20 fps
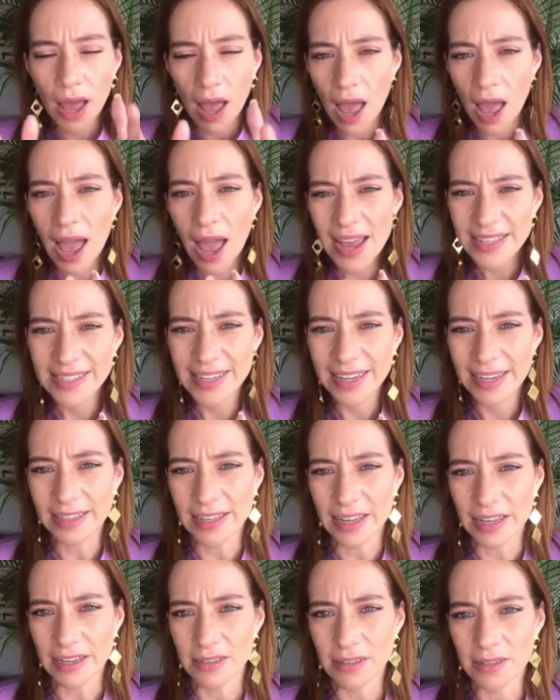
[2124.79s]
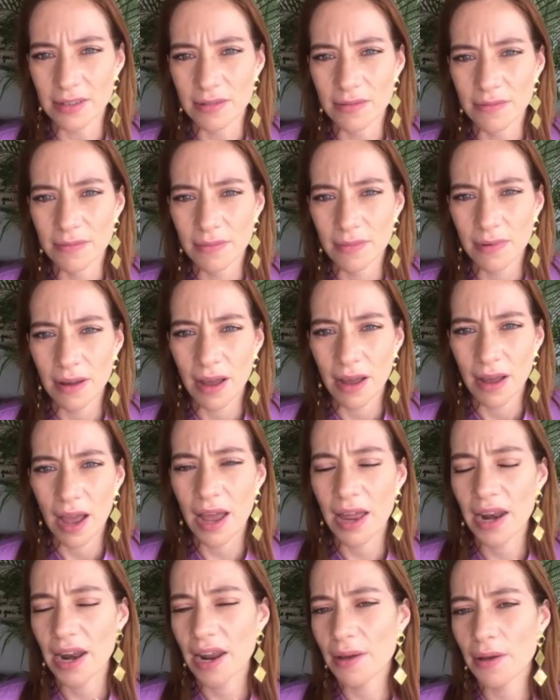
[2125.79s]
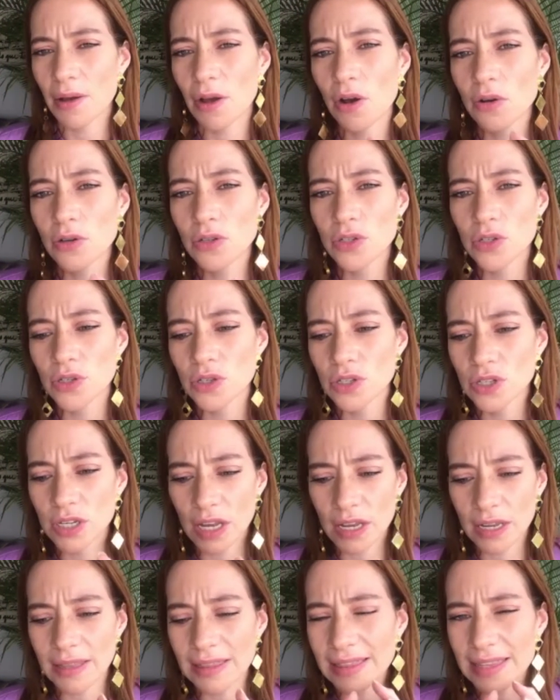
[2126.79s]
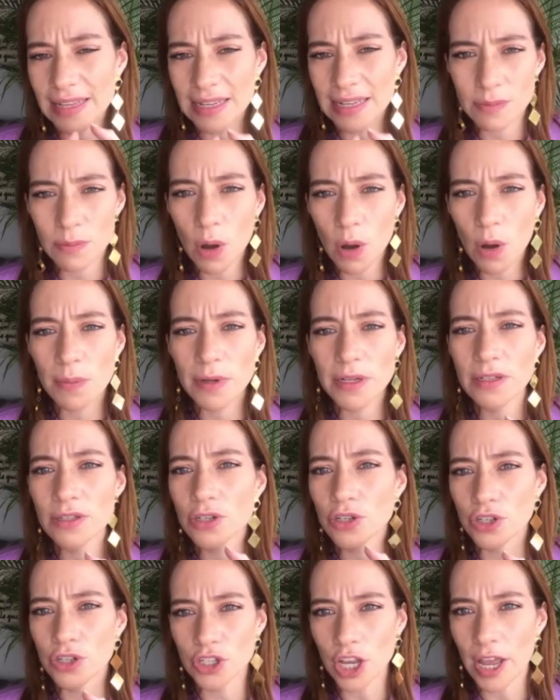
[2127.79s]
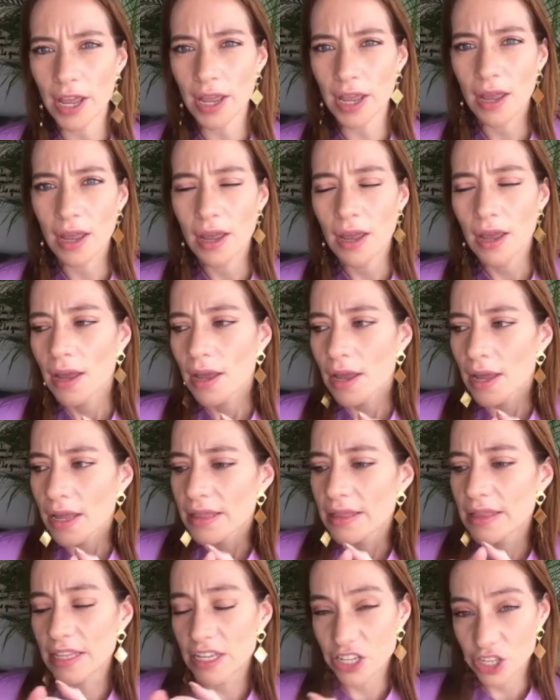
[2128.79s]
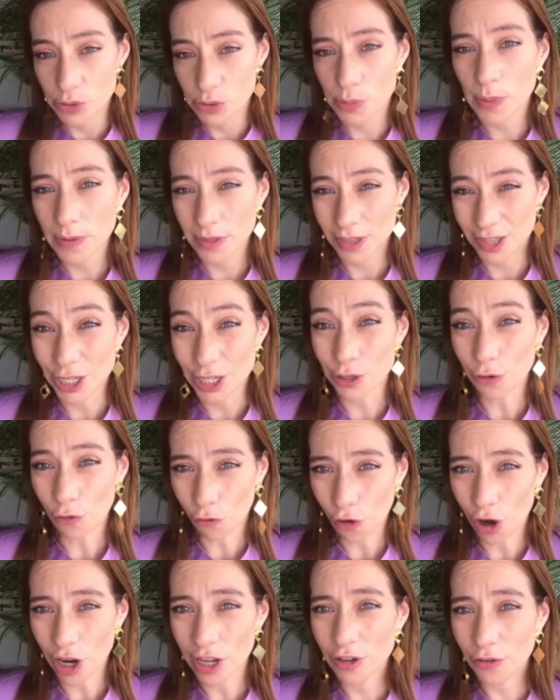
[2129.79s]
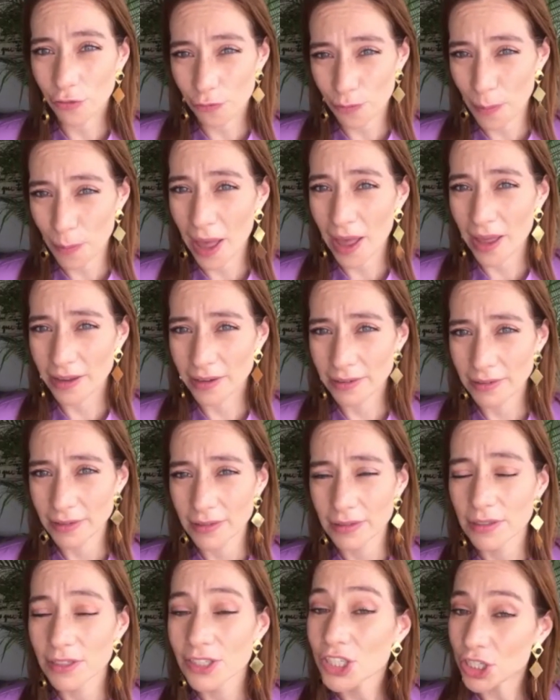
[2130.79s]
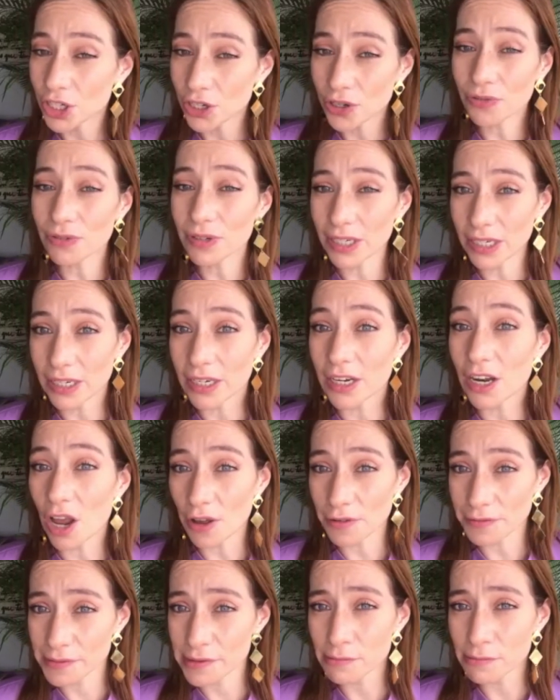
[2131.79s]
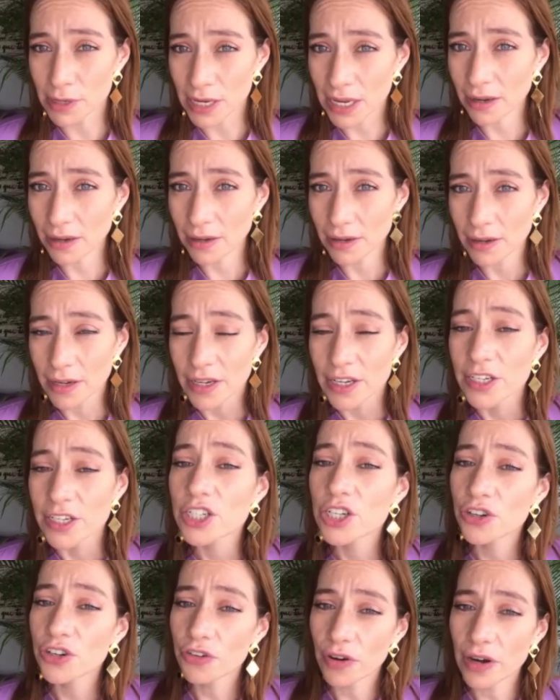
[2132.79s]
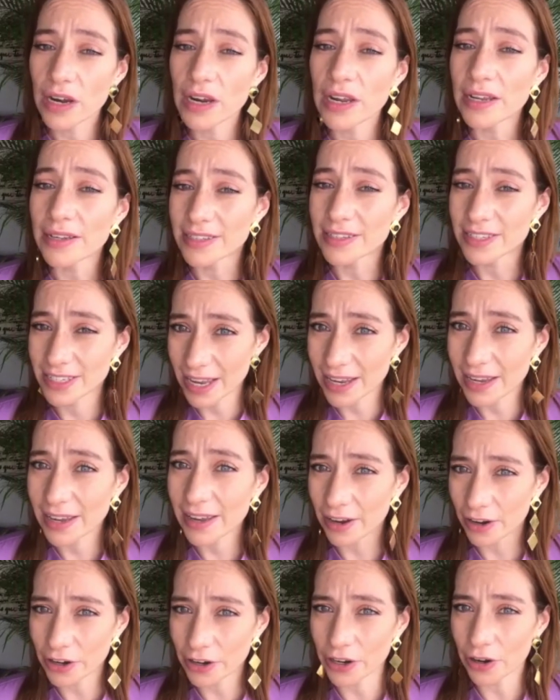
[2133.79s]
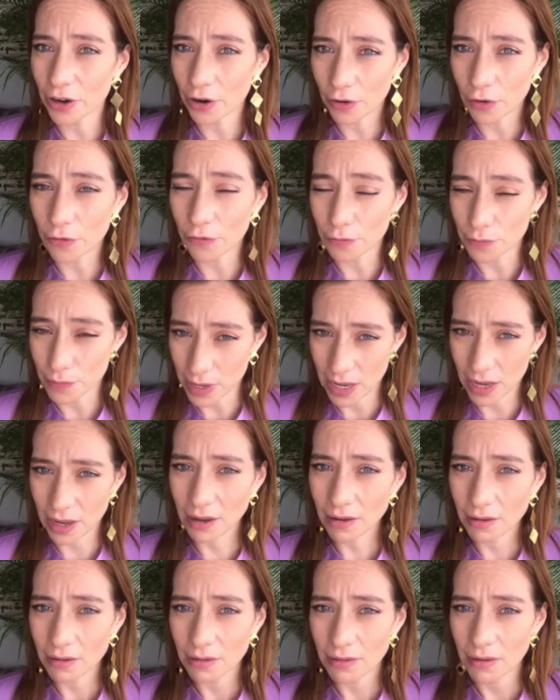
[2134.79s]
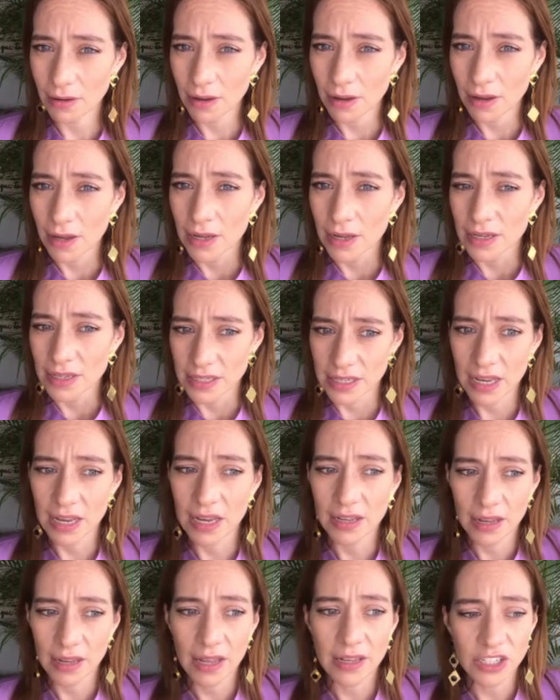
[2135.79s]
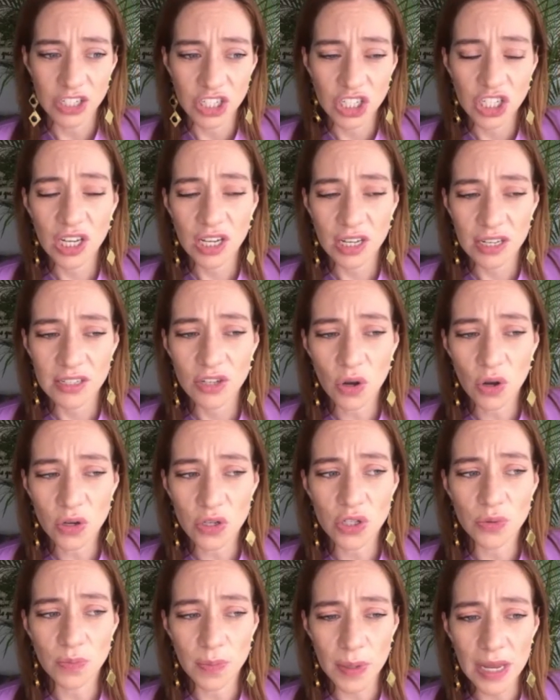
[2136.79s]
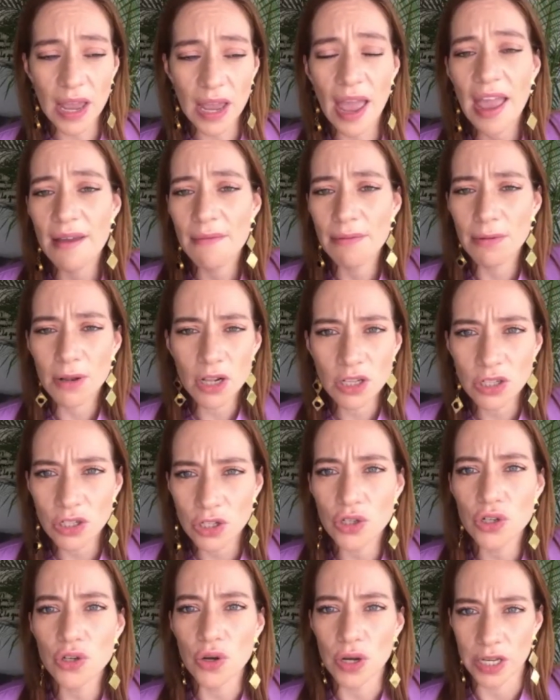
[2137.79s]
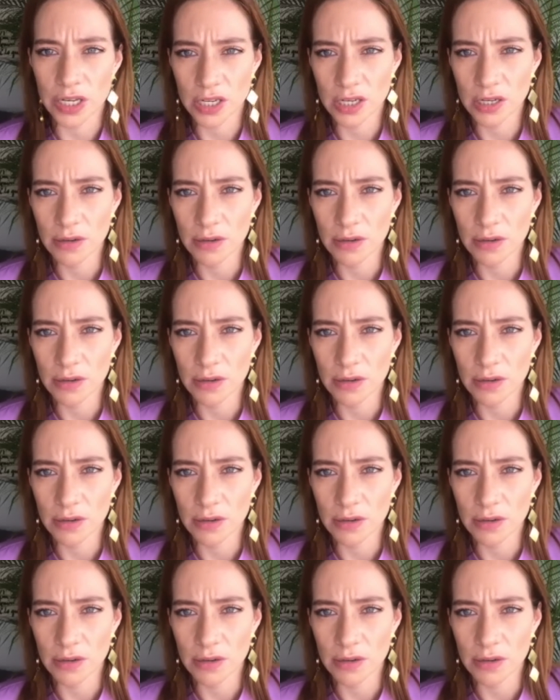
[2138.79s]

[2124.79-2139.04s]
I take this, and I'm going to take this moment to say, this friend of mine, she really loves me. She really take care of me, saying that she is going to be able to do it.